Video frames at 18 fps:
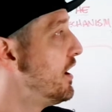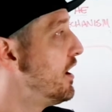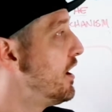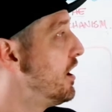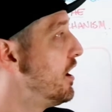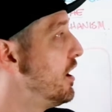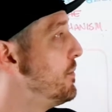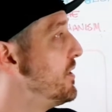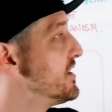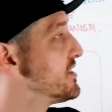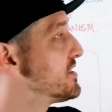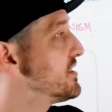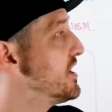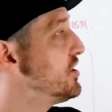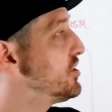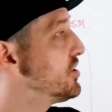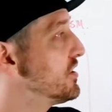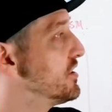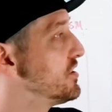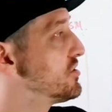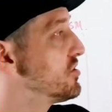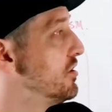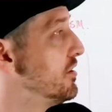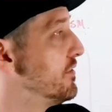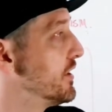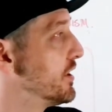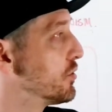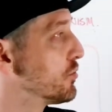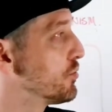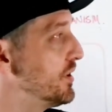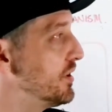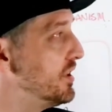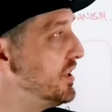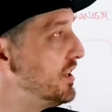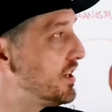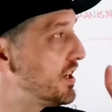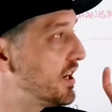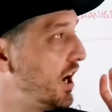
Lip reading: essentially solving really